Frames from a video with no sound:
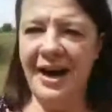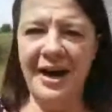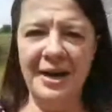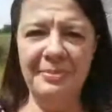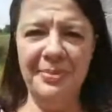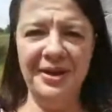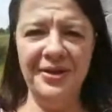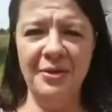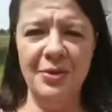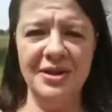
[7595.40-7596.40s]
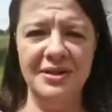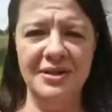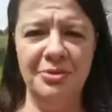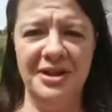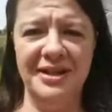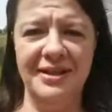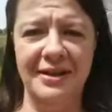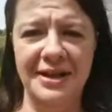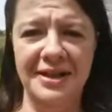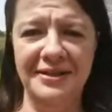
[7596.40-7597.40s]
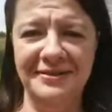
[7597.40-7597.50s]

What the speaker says: I bet that wasn't a pretty sight.